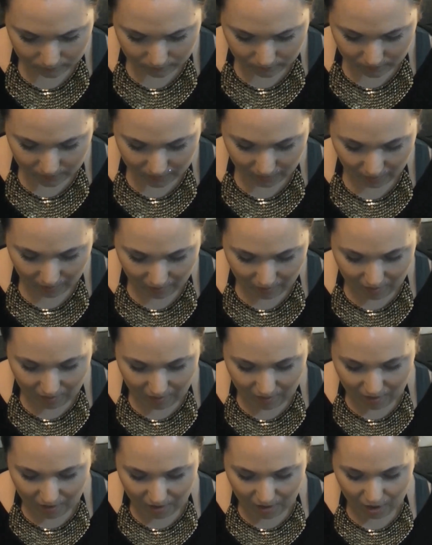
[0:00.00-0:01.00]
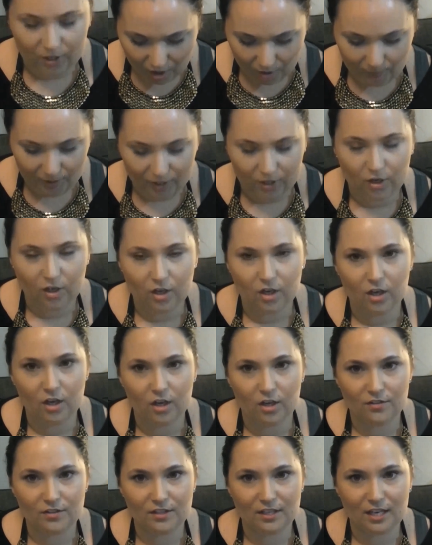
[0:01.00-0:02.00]
Okay. Oh my
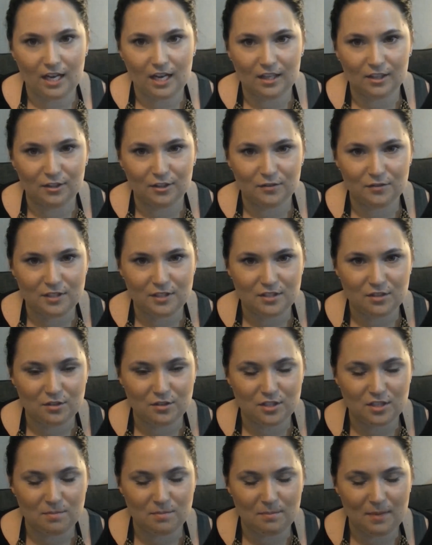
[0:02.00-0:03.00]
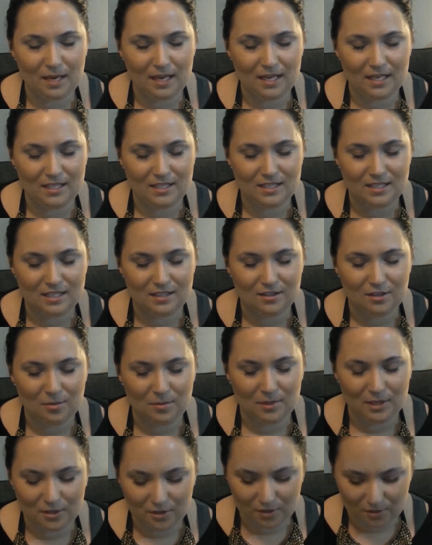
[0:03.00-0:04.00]
God, the color of this looks amazing. Oh my
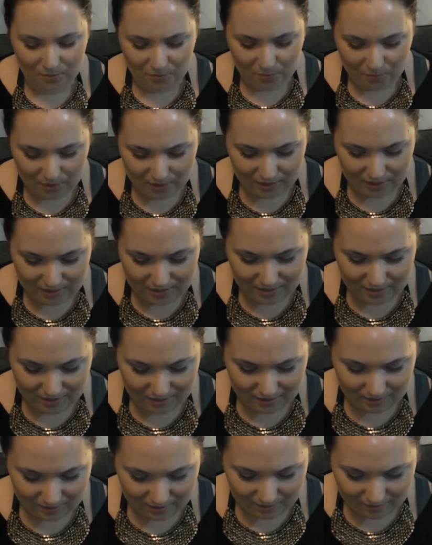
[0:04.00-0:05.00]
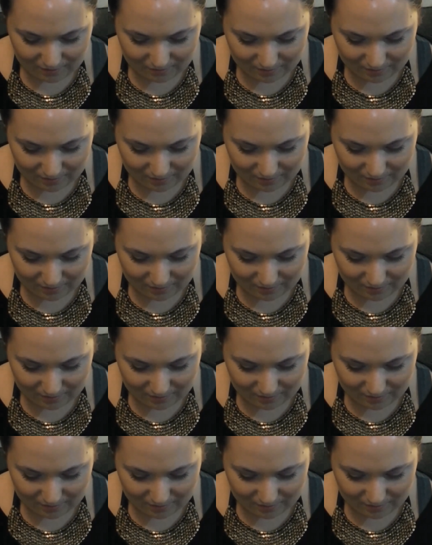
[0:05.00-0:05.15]
God, what is it?